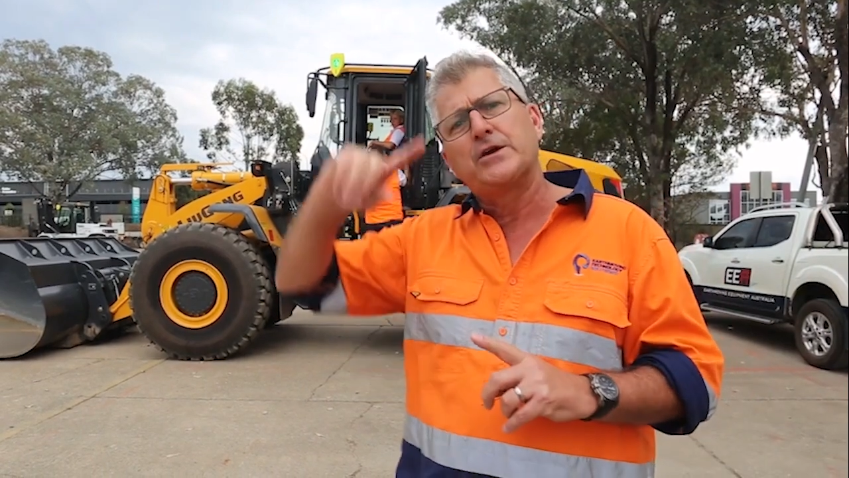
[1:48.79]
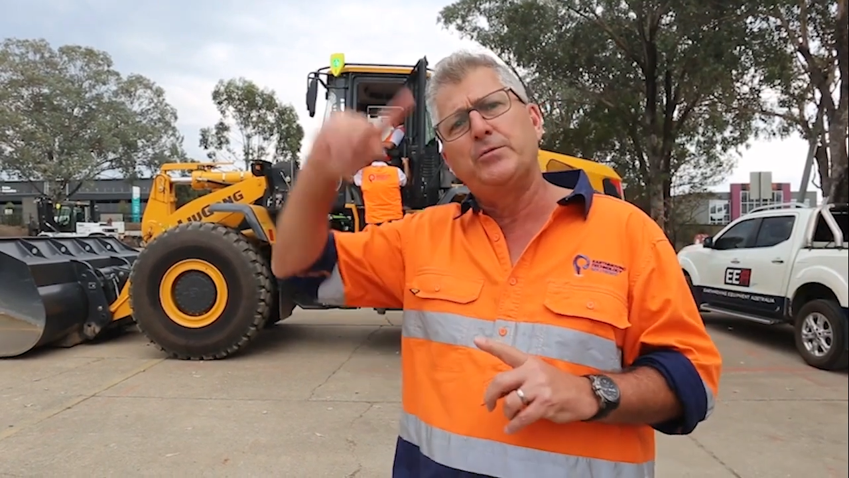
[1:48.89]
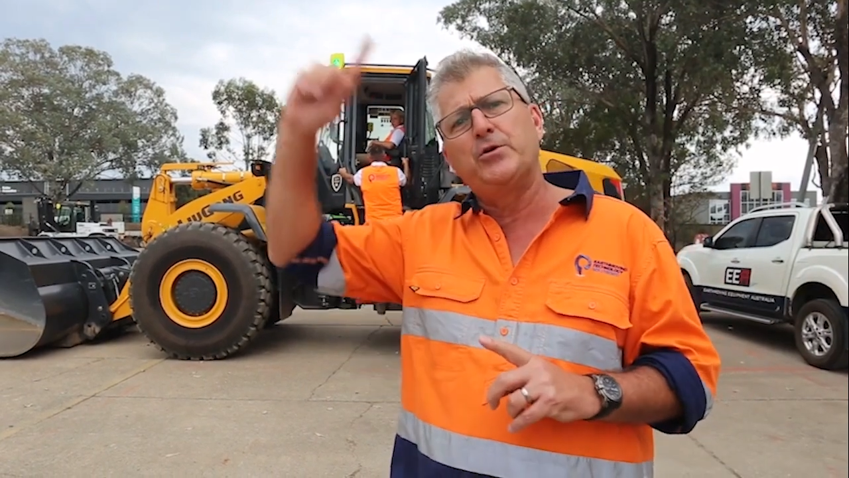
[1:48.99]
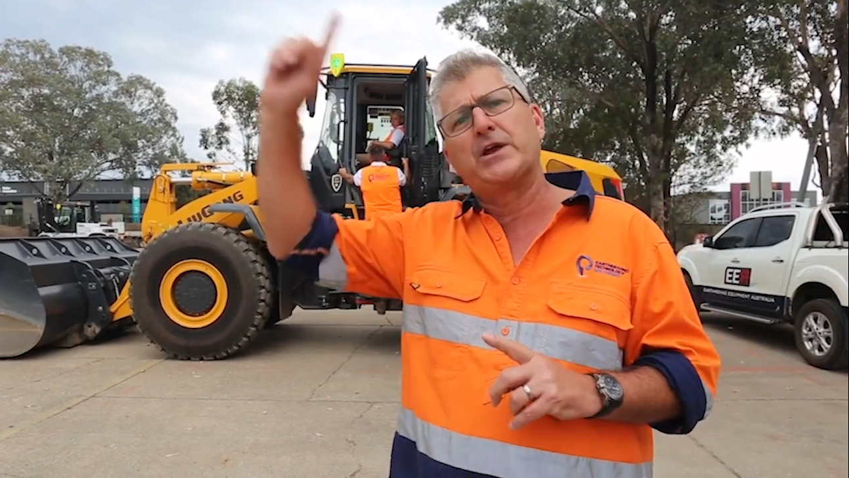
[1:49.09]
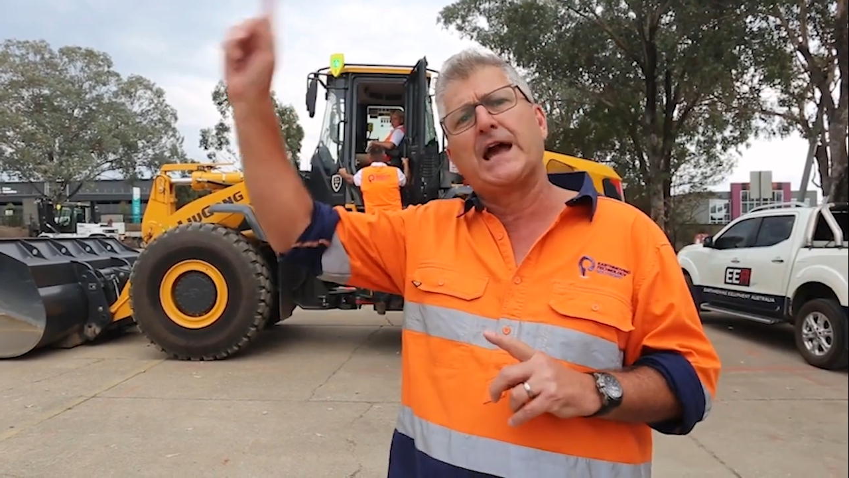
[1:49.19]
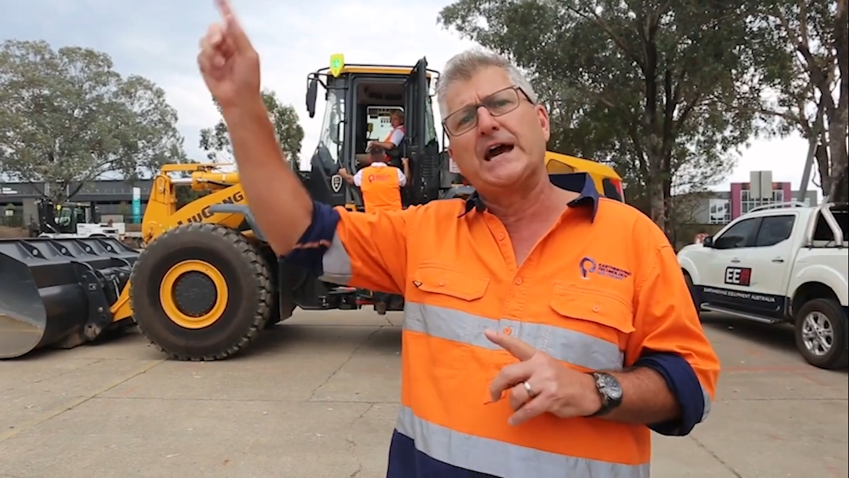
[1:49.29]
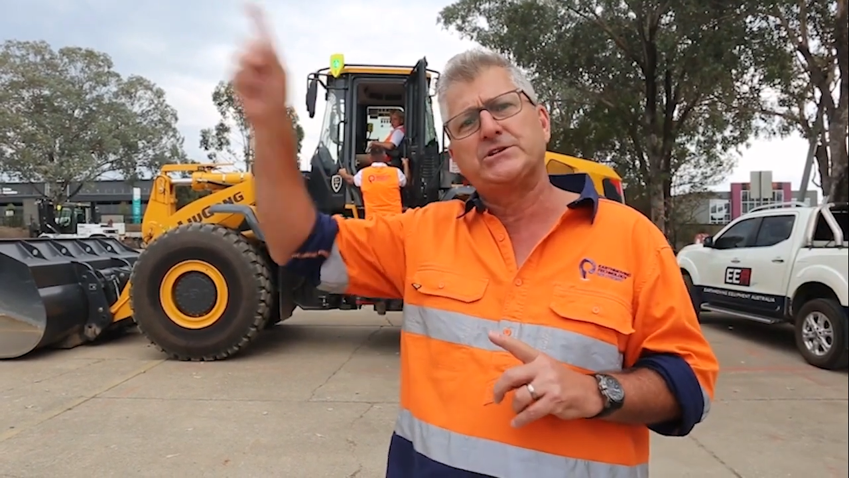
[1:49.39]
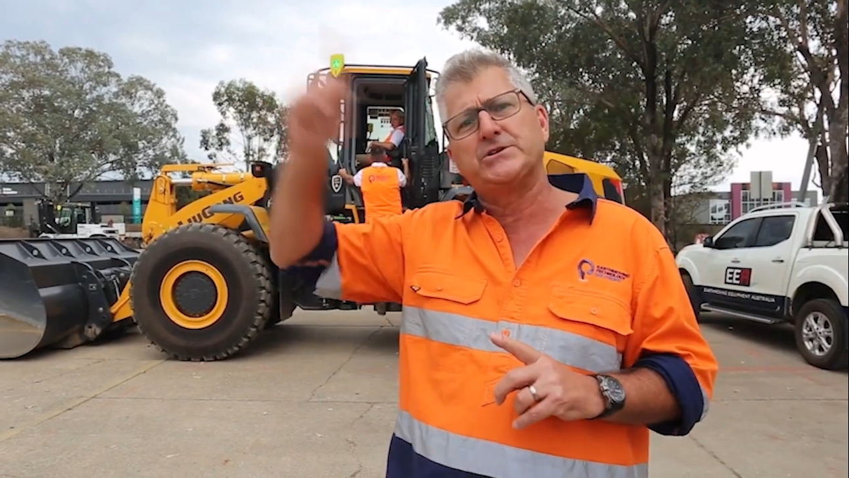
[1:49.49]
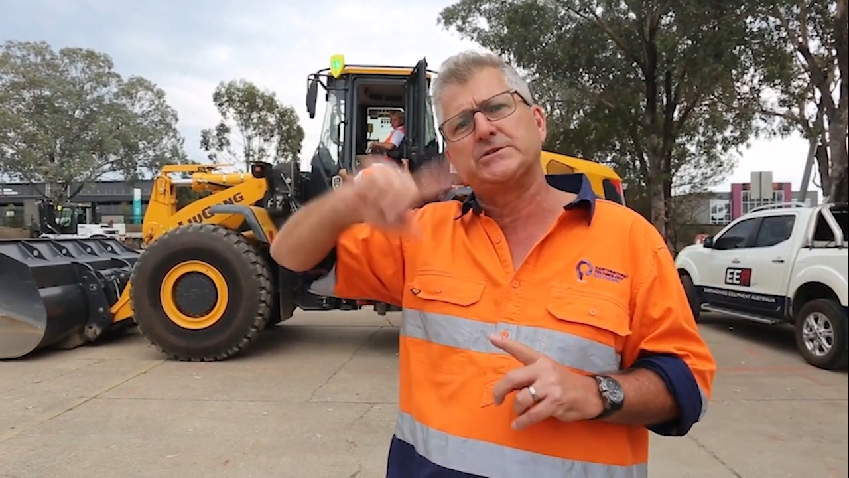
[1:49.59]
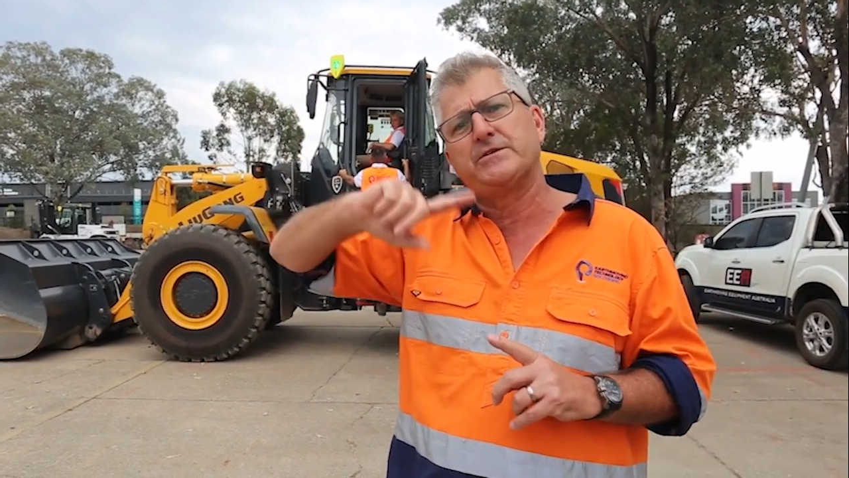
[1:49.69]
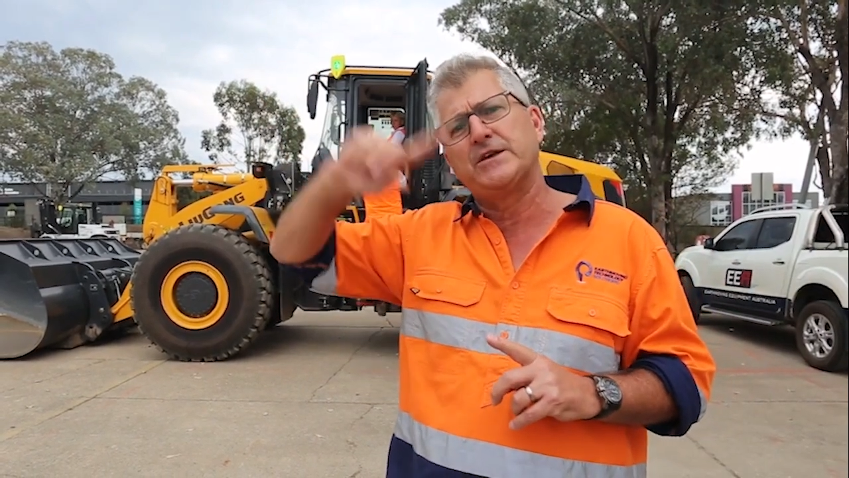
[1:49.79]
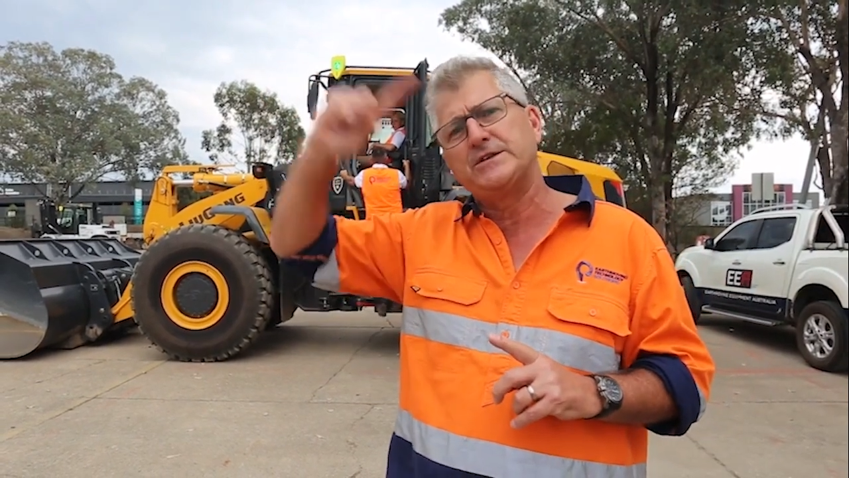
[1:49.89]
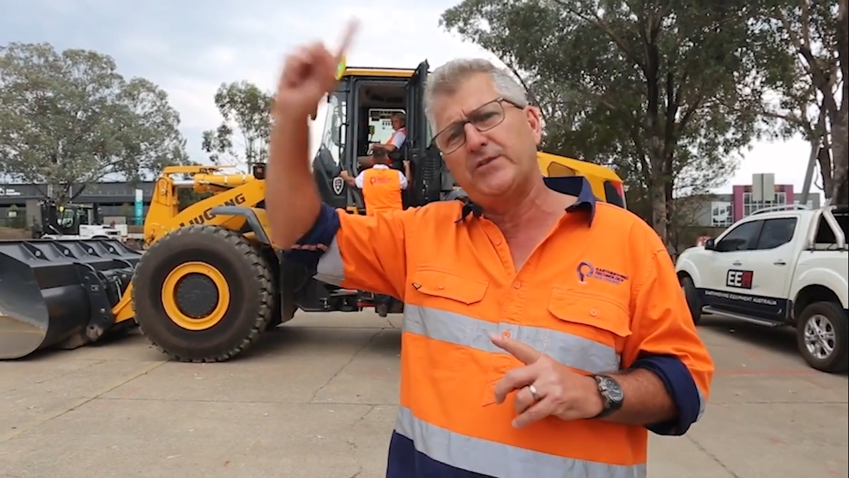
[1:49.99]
communications of these